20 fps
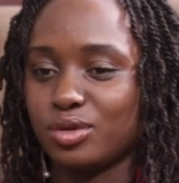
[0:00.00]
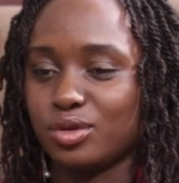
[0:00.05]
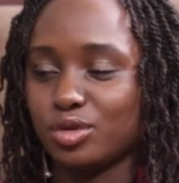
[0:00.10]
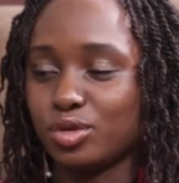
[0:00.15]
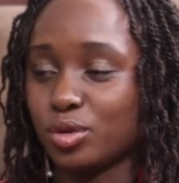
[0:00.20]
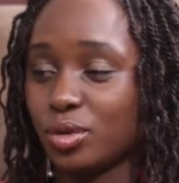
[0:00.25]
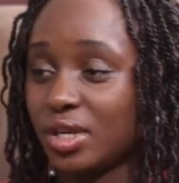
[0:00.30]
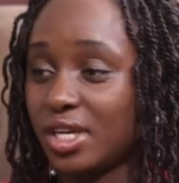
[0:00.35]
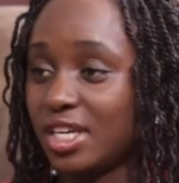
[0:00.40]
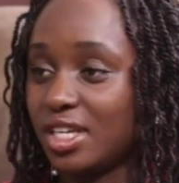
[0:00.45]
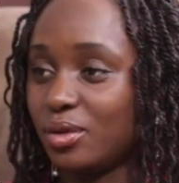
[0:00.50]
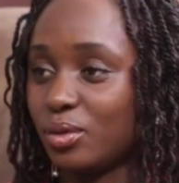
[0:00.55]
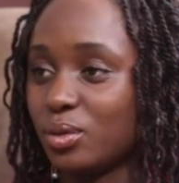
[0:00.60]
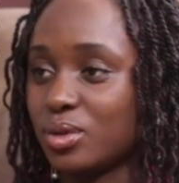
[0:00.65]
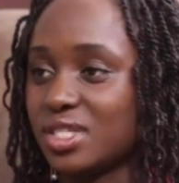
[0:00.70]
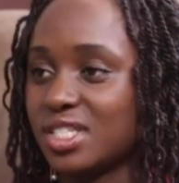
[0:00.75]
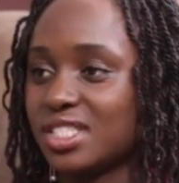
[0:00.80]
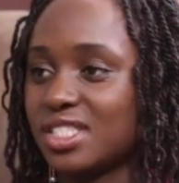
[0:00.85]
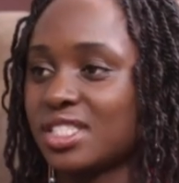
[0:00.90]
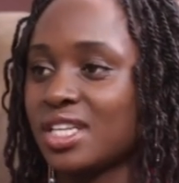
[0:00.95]
on shortly
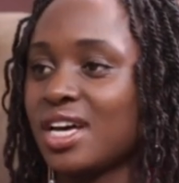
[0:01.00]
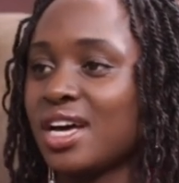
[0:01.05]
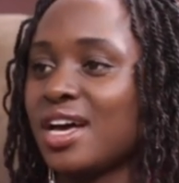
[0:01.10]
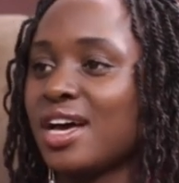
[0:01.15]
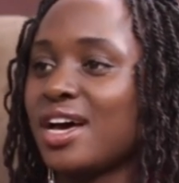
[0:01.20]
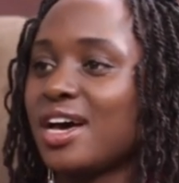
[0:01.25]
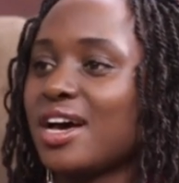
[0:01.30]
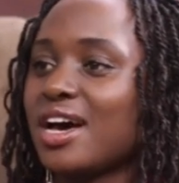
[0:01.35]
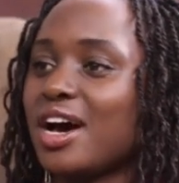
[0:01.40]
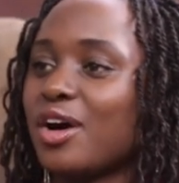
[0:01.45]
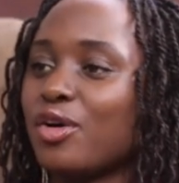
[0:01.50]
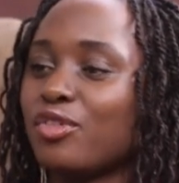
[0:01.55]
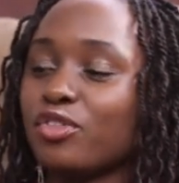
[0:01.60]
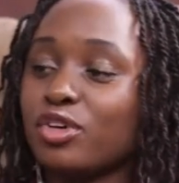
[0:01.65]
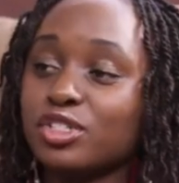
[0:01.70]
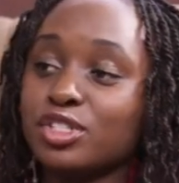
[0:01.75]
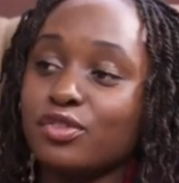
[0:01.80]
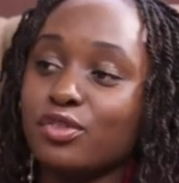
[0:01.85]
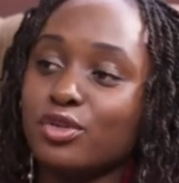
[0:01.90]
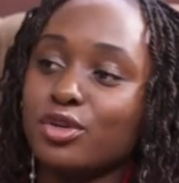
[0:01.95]
was, of
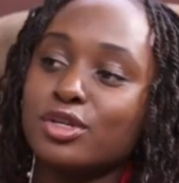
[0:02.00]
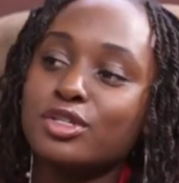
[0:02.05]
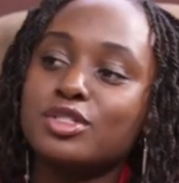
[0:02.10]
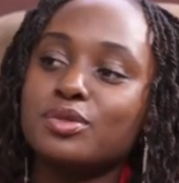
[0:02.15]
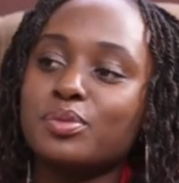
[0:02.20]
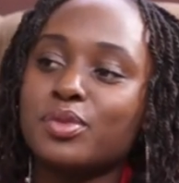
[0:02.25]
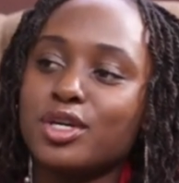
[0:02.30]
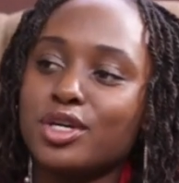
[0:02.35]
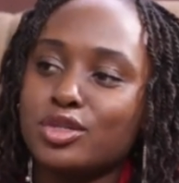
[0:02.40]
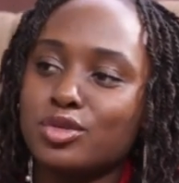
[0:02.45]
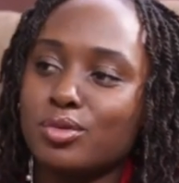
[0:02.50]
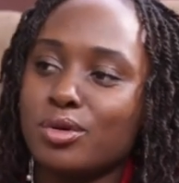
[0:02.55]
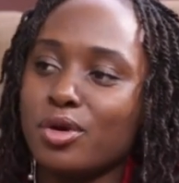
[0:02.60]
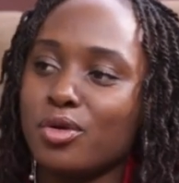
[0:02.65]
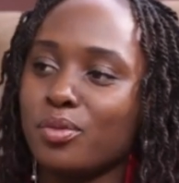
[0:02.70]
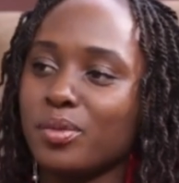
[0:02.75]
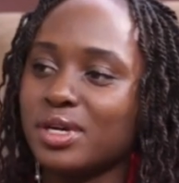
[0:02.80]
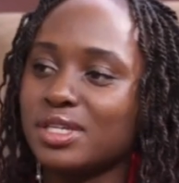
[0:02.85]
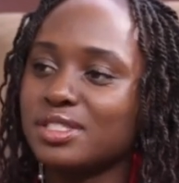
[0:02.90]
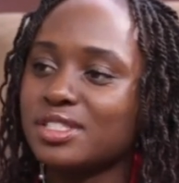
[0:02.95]
course, if you don't speak to a
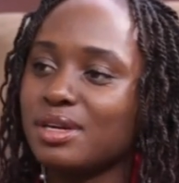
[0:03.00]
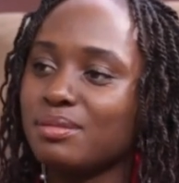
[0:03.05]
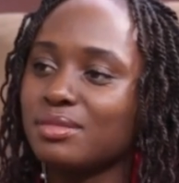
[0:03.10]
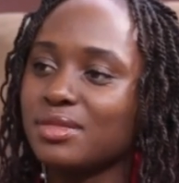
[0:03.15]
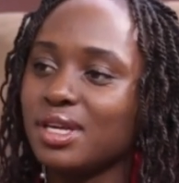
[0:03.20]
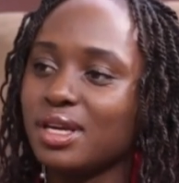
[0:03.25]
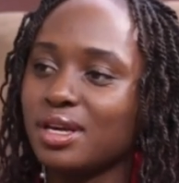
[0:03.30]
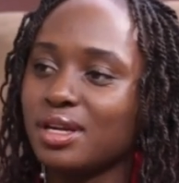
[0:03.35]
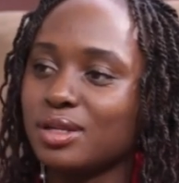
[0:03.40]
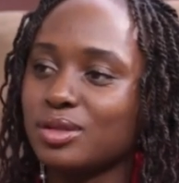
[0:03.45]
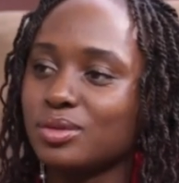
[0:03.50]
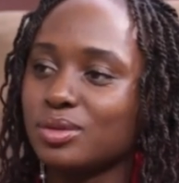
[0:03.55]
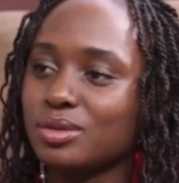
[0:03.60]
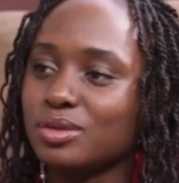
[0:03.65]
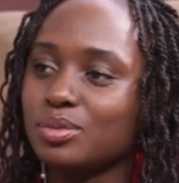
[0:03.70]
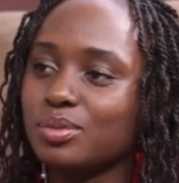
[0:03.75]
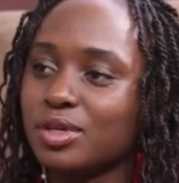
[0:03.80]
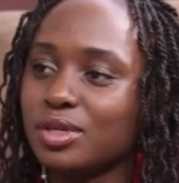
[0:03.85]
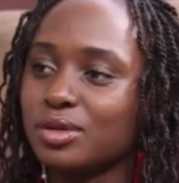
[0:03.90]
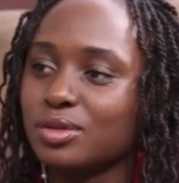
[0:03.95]
woman, something else will
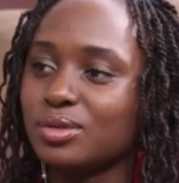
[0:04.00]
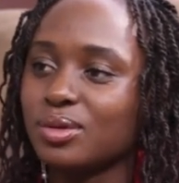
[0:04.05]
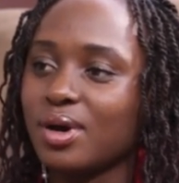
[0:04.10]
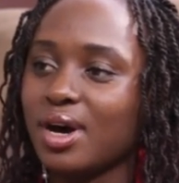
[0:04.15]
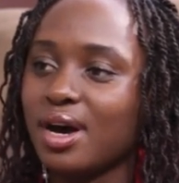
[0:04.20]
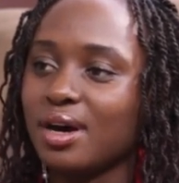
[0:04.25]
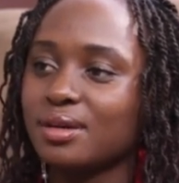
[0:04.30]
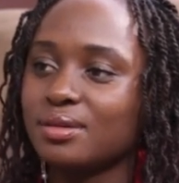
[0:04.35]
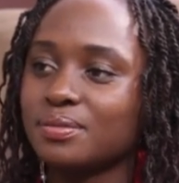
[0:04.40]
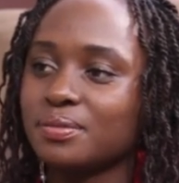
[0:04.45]
speak to her.